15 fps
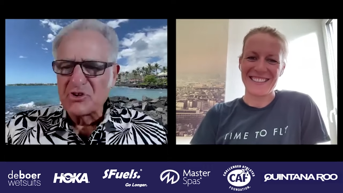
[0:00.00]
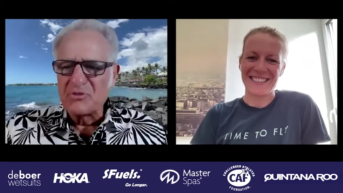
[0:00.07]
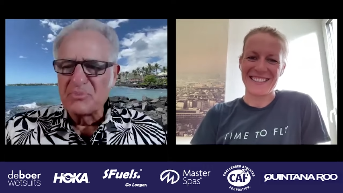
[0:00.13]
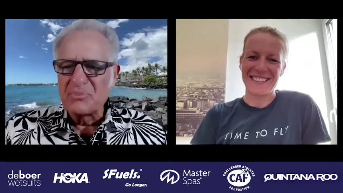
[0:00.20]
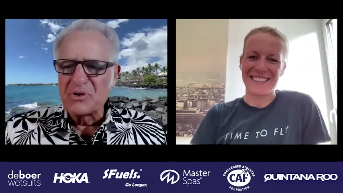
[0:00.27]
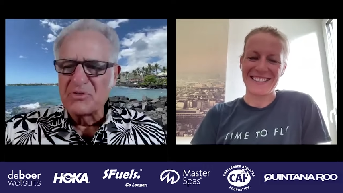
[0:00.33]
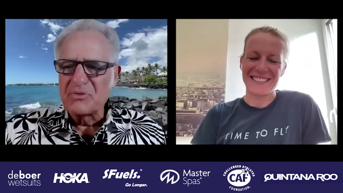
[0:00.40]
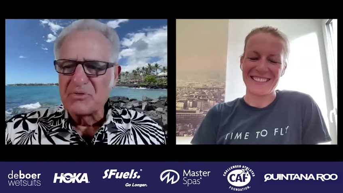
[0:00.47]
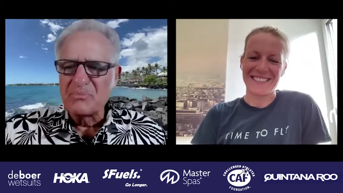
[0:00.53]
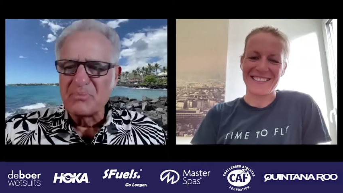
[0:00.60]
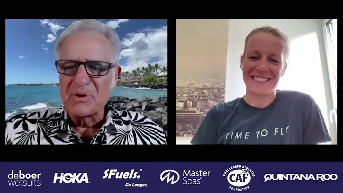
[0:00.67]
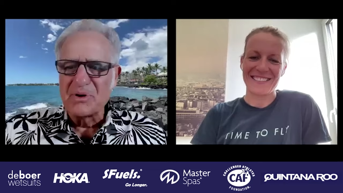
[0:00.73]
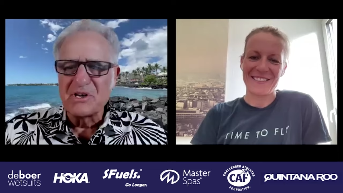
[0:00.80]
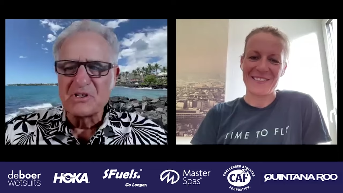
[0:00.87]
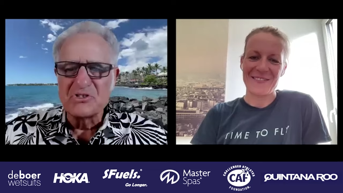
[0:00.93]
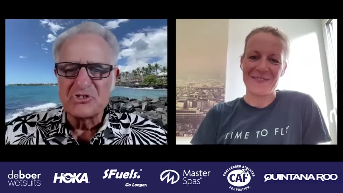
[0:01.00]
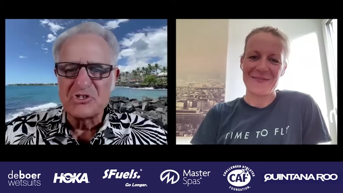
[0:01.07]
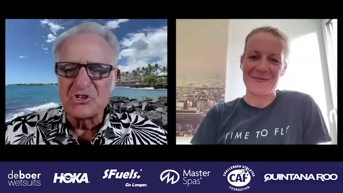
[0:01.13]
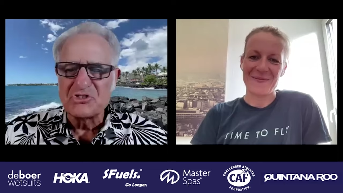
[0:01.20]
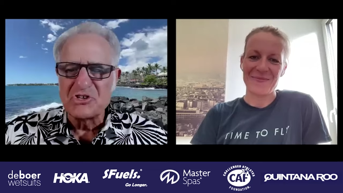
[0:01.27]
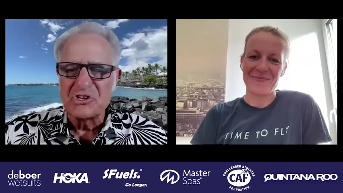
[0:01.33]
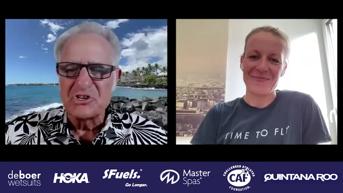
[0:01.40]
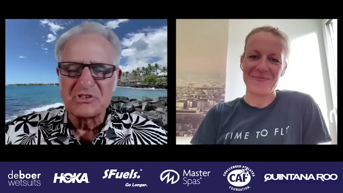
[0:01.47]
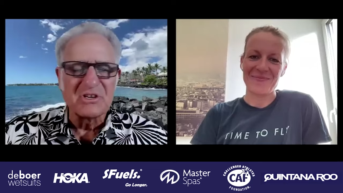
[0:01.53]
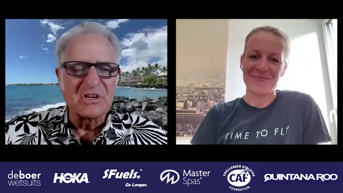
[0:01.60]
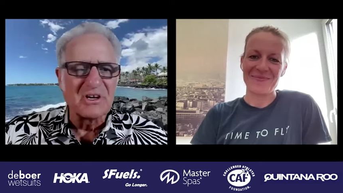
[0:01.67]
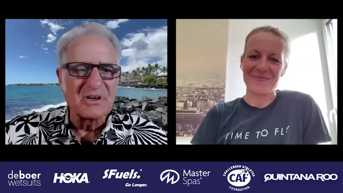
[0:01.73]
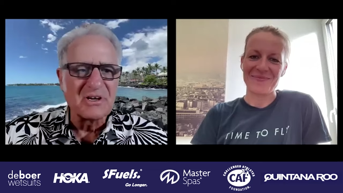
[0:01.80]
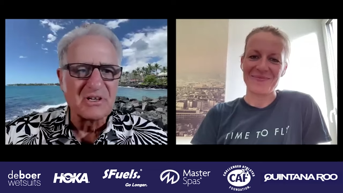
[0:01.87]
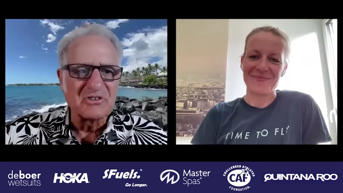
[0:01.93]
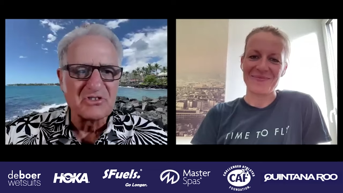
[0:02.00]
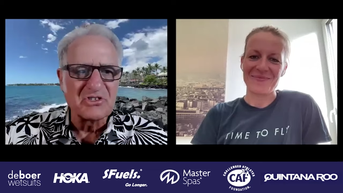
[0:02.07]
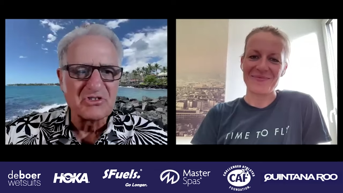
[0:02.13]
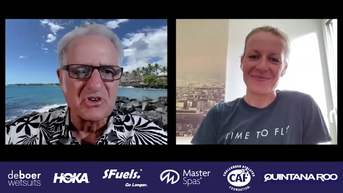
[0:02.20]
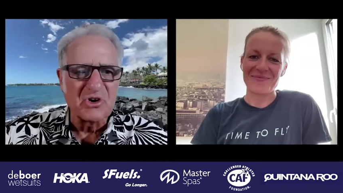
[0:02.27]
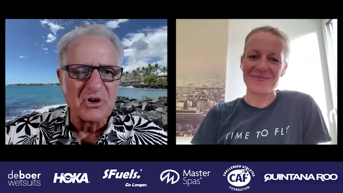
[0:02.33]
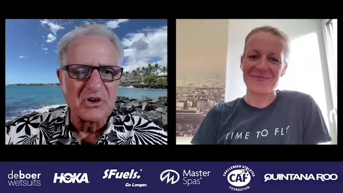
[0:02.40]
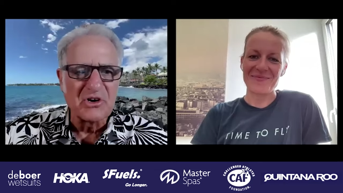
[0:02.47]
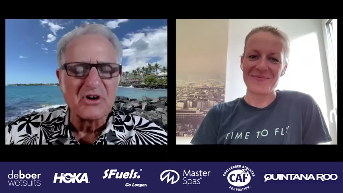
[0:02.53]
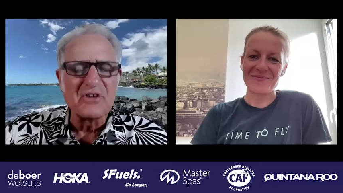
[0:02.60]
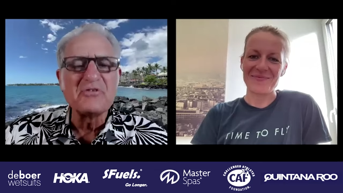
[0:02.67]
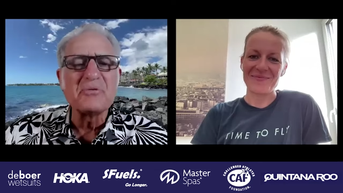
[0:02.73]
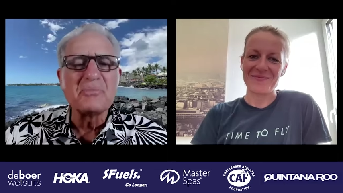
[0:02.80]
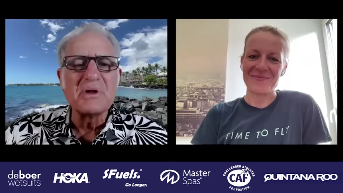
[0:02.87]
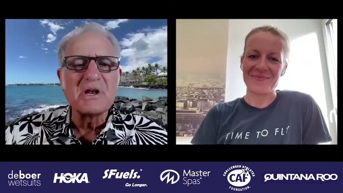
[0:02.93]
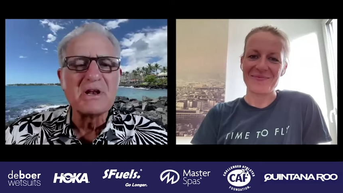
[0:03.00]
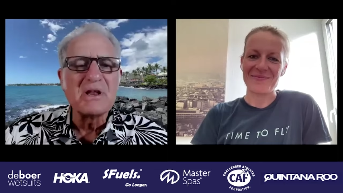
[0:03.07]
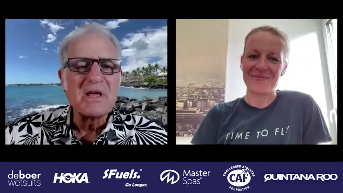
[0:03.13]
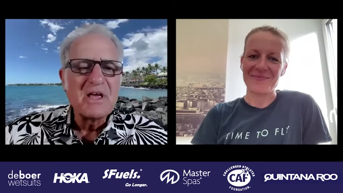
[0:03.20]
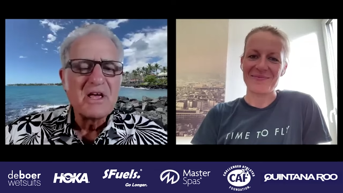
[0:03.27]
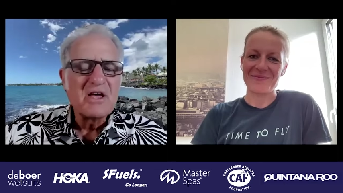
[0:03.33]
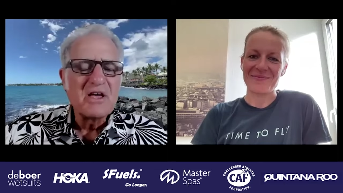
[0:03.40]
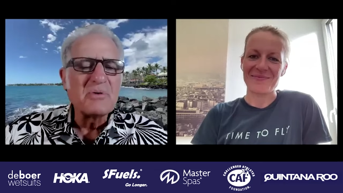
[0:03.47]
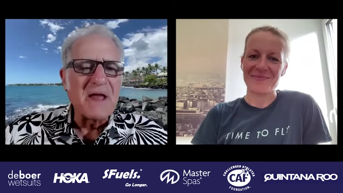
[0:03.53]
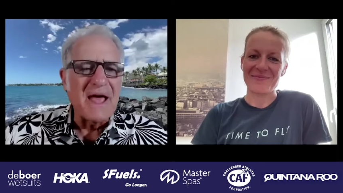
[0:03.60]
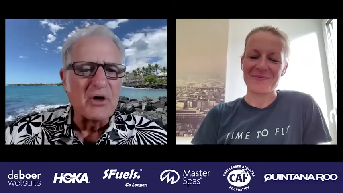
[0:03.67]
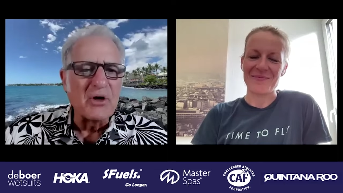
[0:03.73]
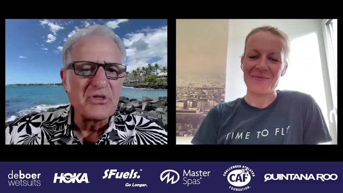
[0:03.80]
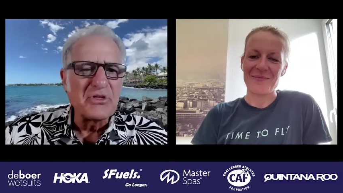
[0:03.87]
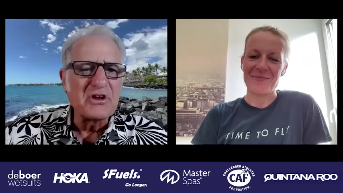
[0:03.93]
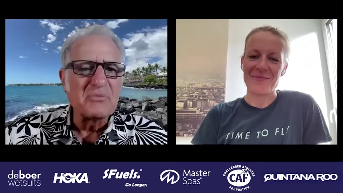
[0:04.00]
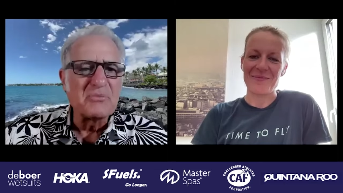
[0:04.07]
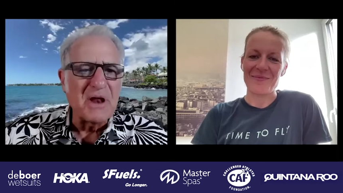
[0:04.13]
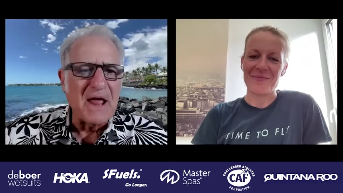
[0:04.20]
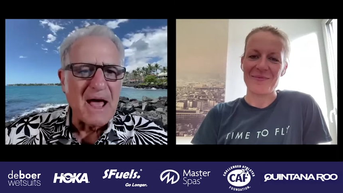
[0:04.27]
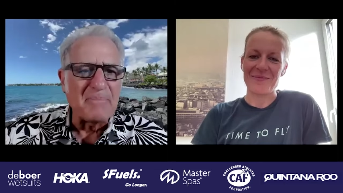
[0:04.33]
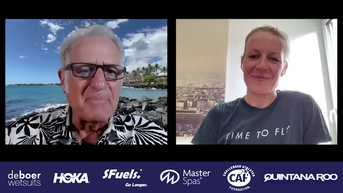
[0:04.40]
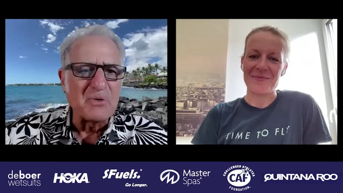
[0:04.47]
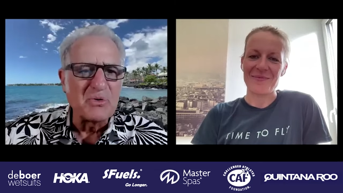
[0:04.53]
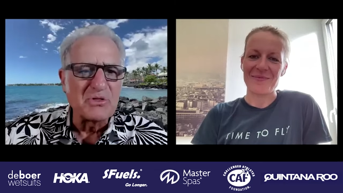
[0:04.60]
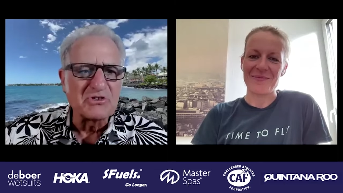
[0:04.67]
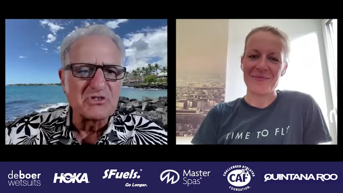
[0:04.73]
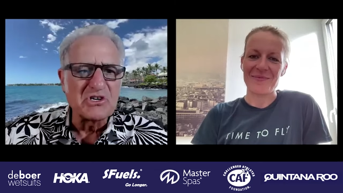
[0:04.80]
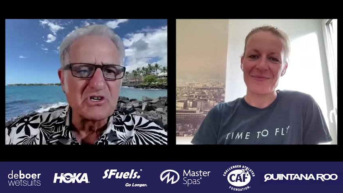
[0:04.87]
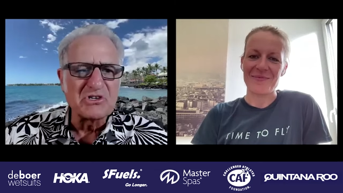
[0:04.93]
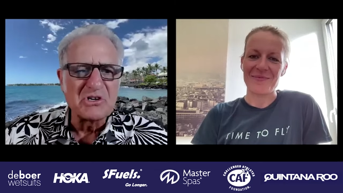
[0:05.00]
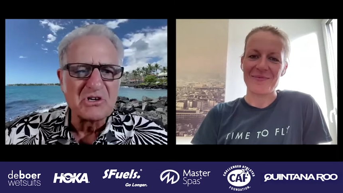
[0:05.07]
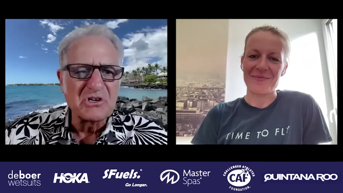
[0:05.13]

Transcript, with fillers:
Speaker 1: So you've been been consistent, uh, consistent all year. Have you been you've been healthy and you've been happy with your season?